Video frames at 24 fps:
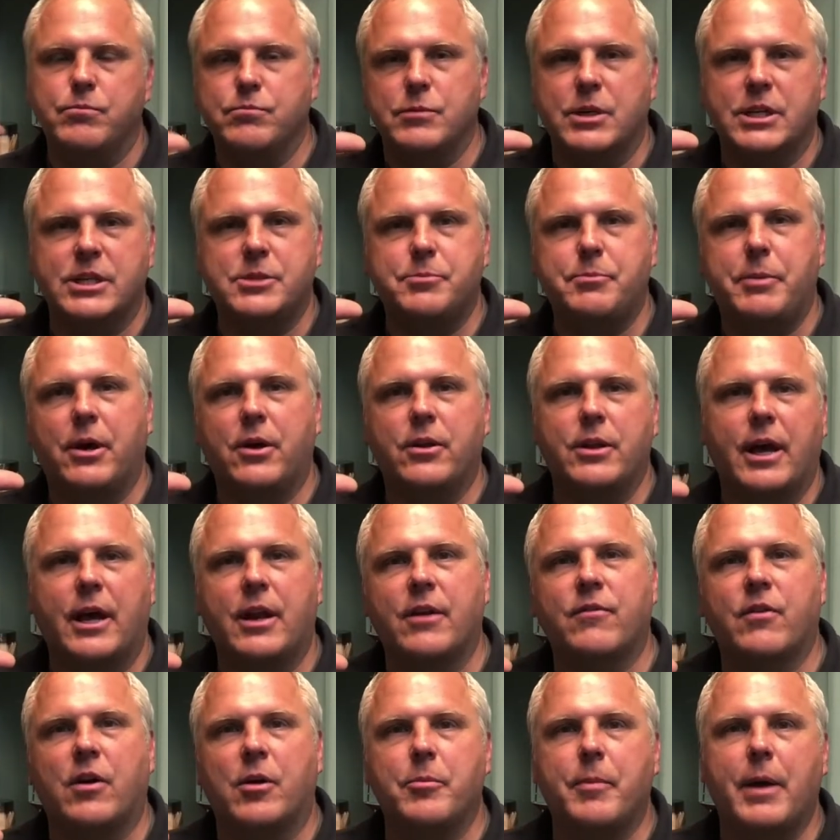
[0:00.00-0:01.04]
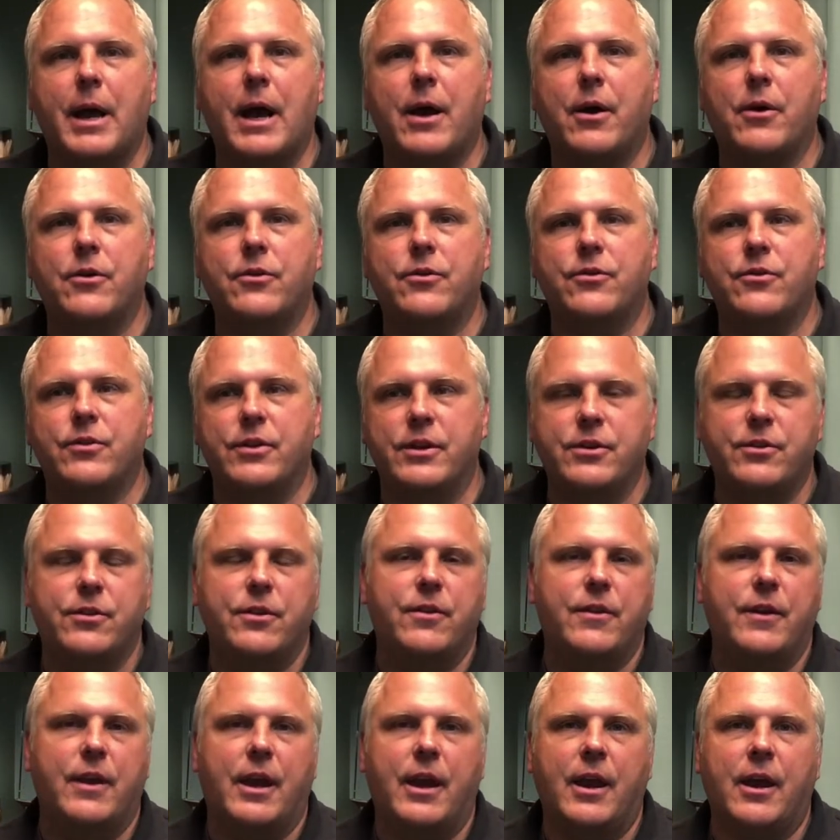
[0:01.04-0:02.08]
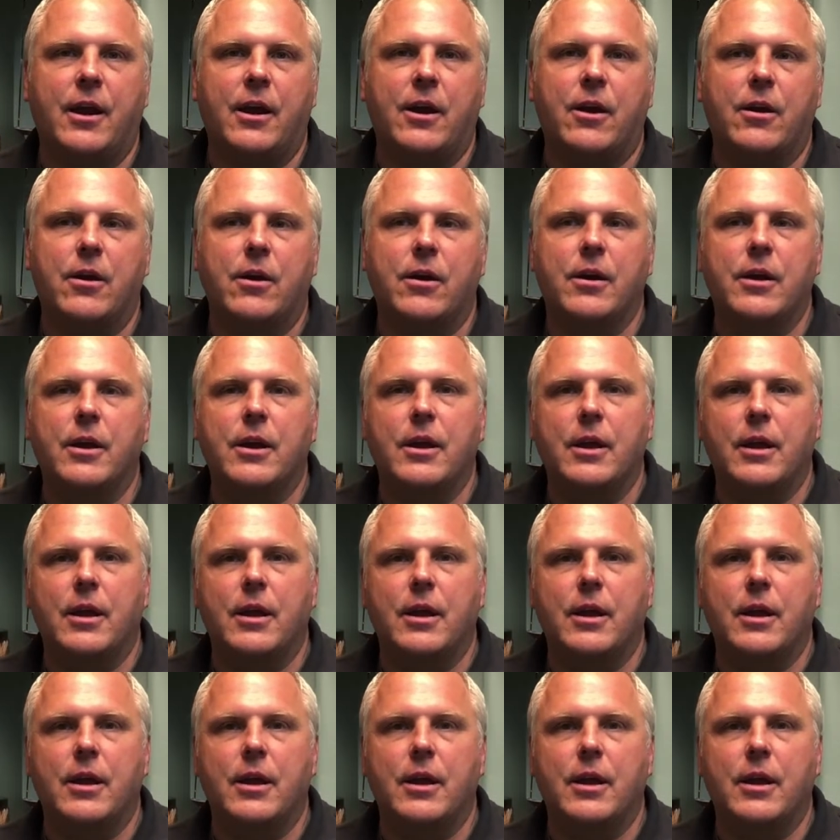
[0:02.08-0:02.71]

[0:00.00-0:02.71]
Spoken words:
expelled out of our mouths into the air,